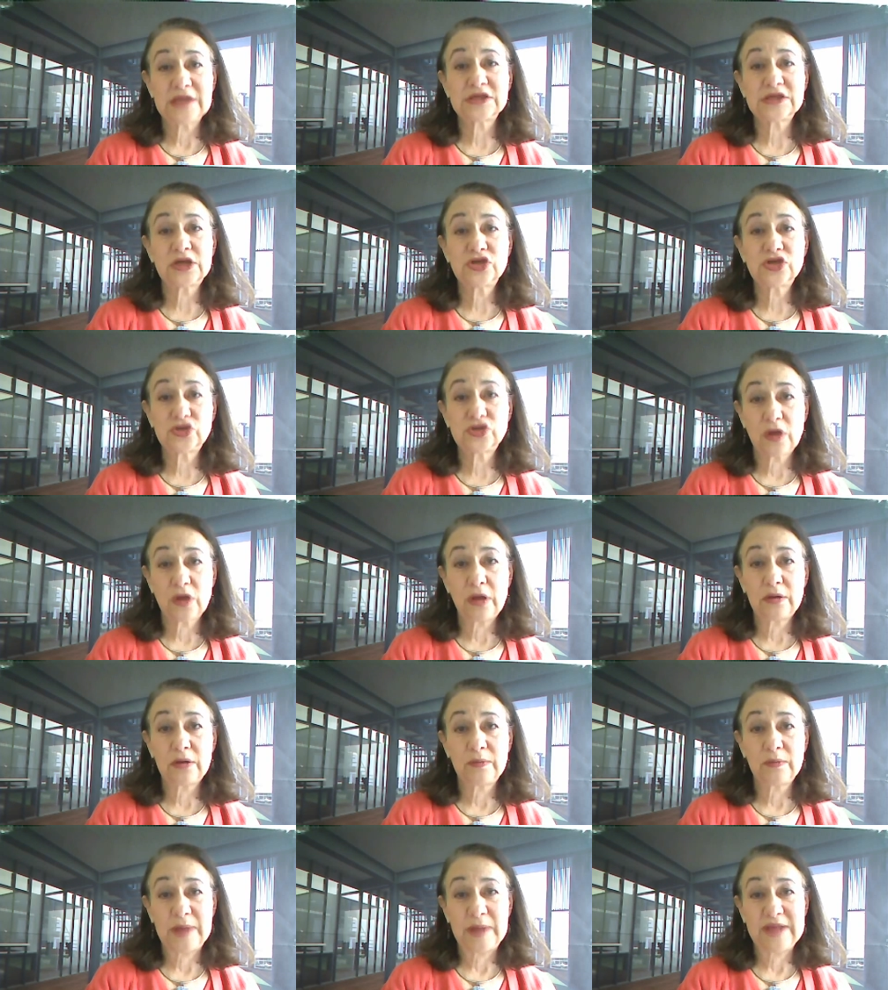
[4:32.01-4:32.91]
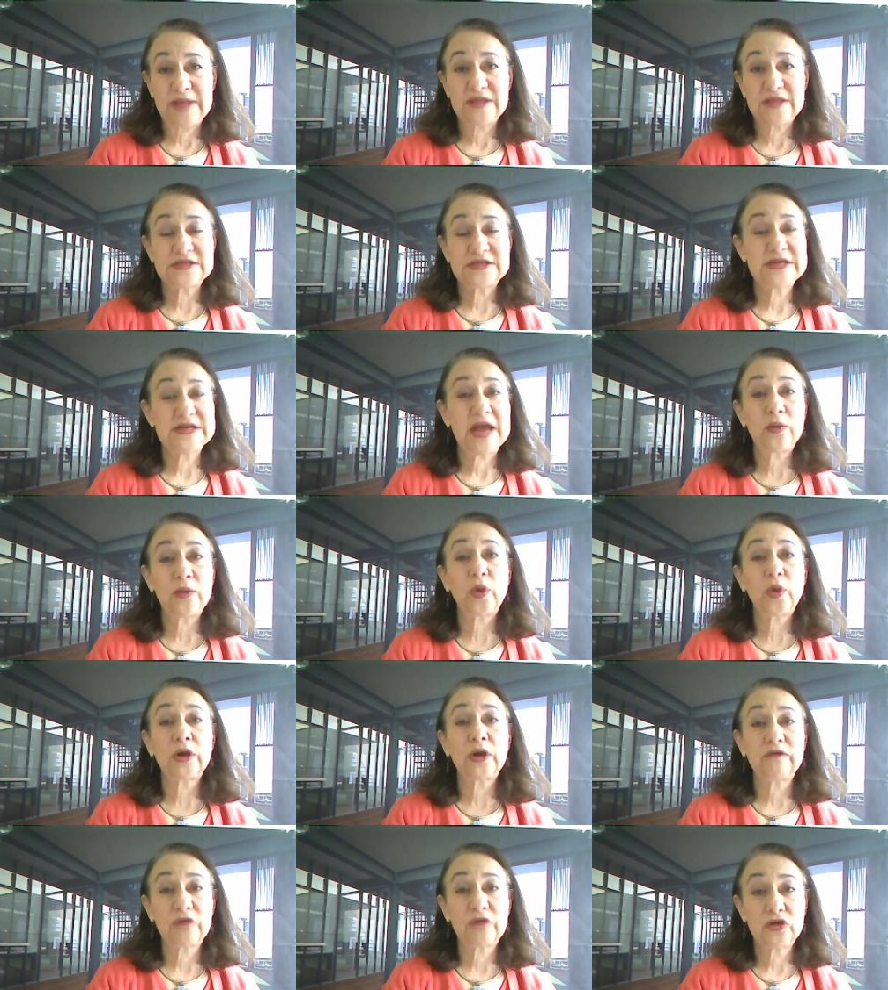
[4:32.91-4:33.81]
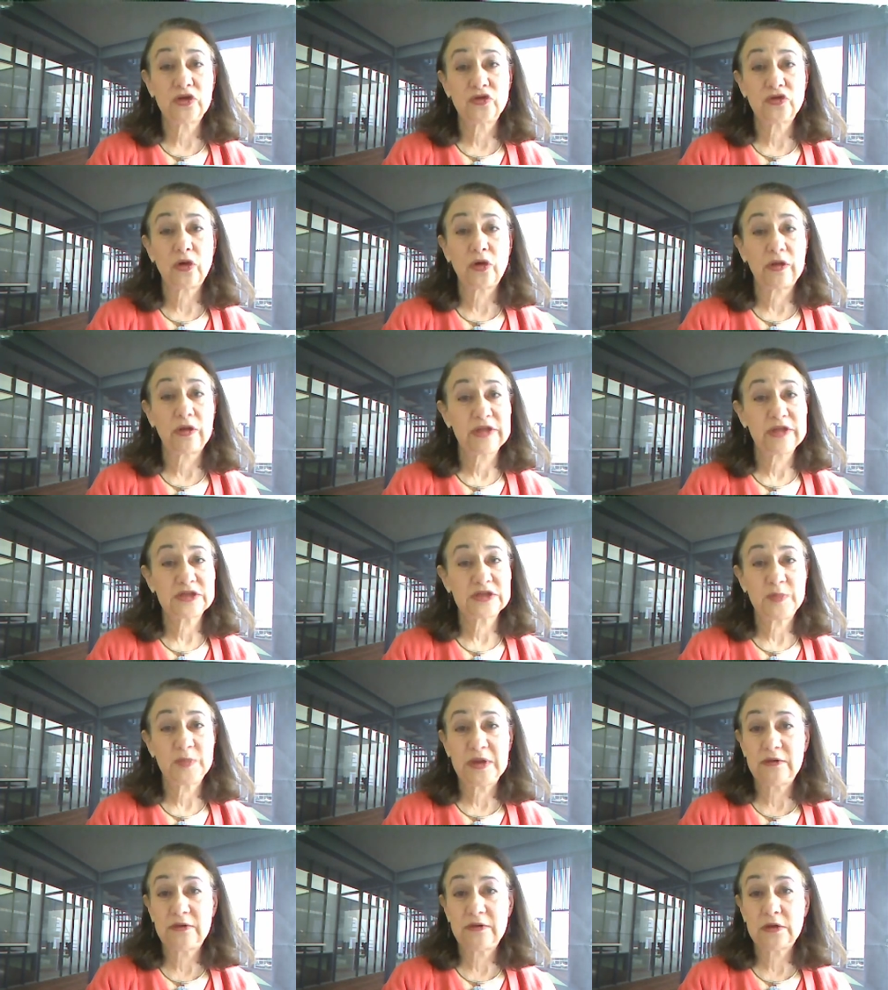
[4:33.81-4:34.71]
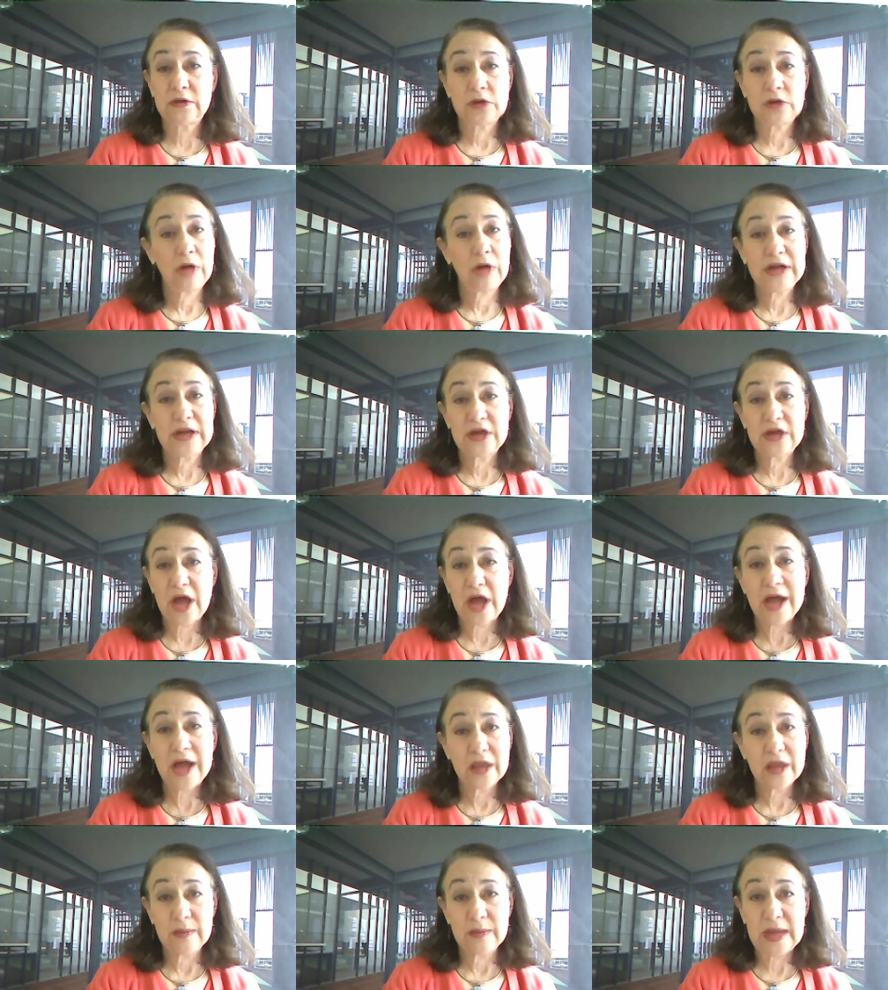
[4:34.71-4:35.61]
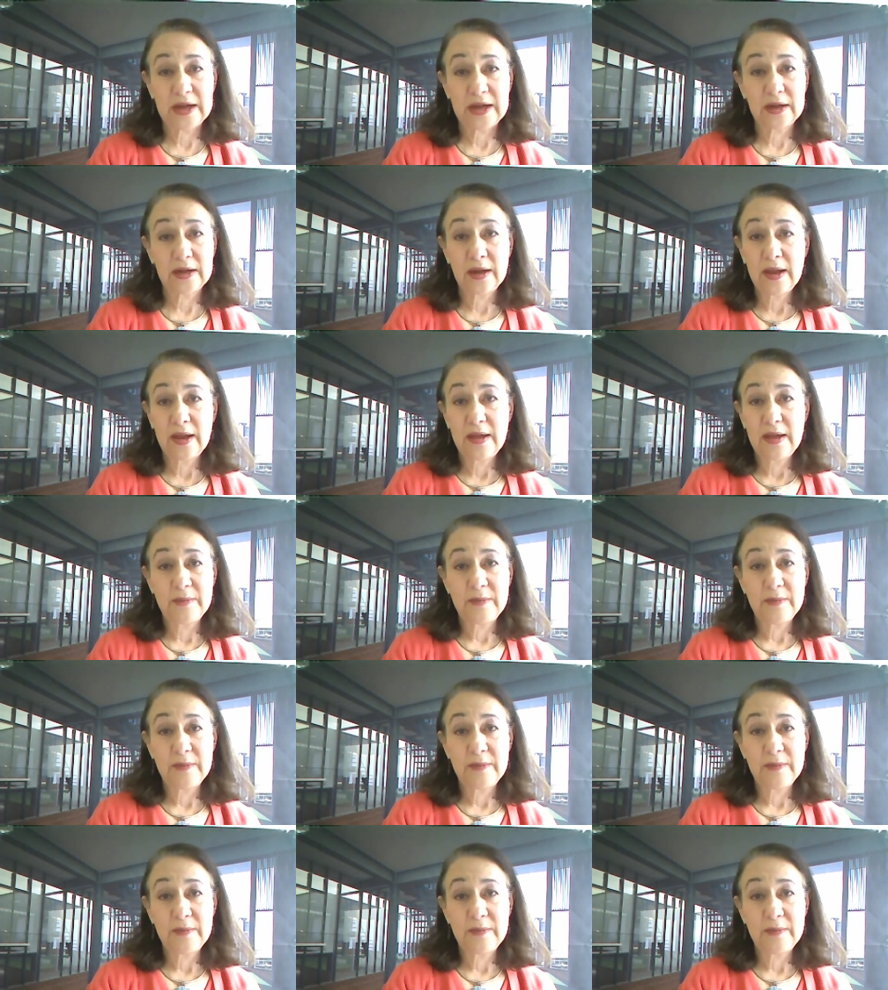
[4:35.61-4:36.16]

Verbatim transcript: is controlled by this network of control that's been totally documented